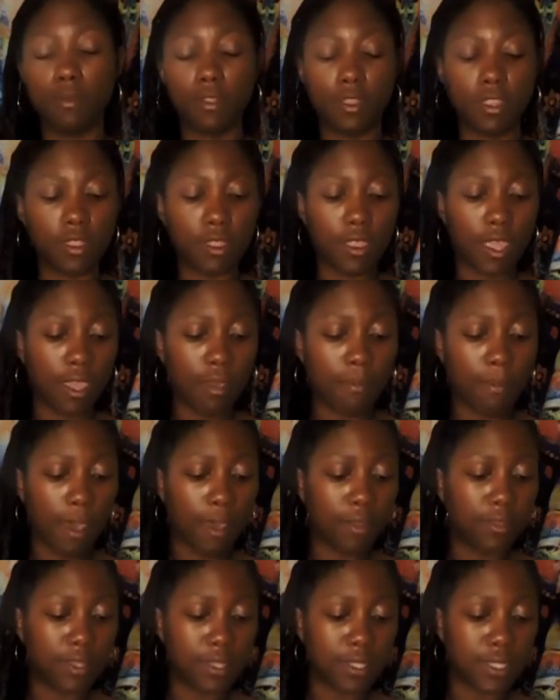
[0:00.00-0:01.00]
But the thing
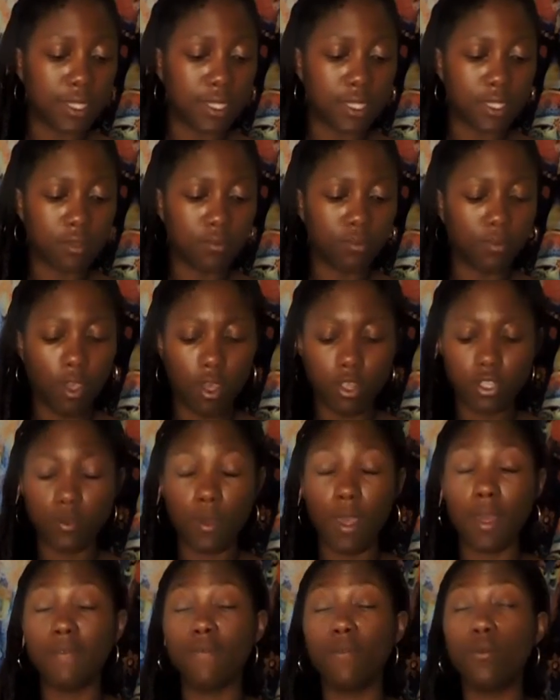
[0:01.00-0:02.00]
about this is, we also
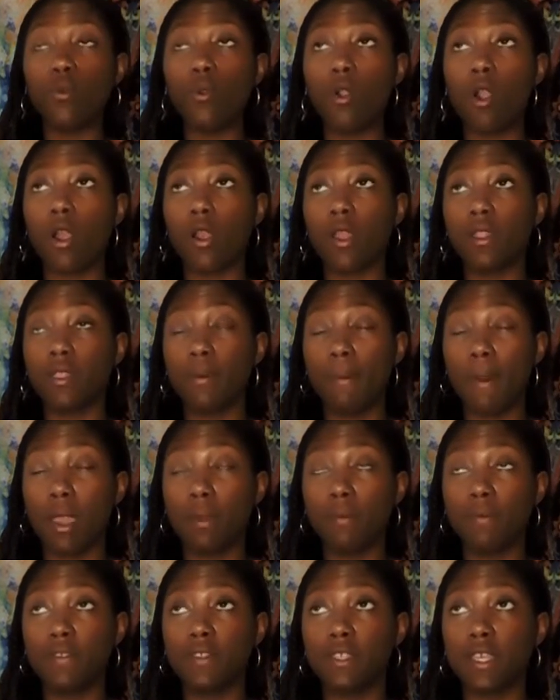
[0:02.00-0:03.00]
have Fool card at the
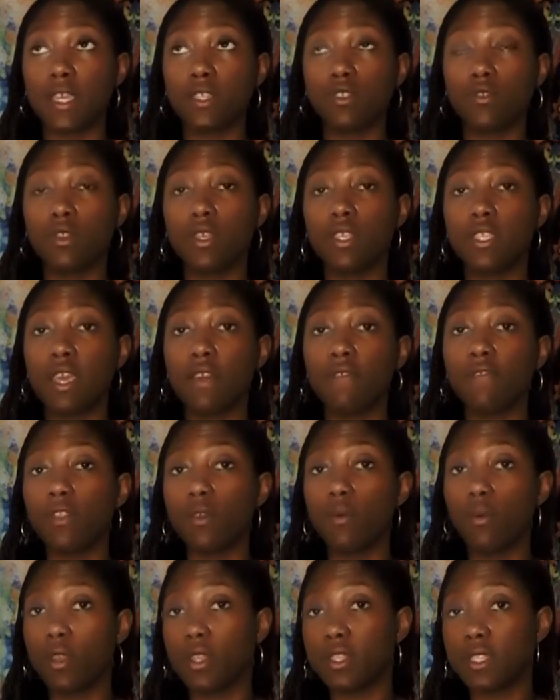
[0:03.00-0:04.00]
bottom of the deck, so they
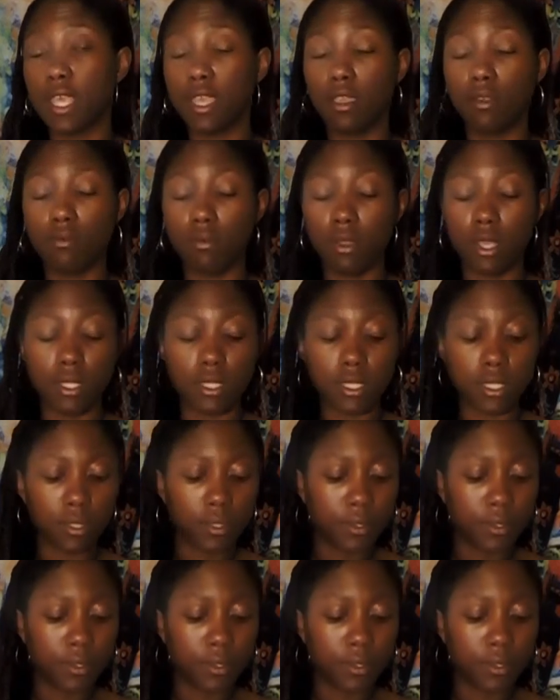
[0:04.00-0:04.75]
definitely want to take a risk.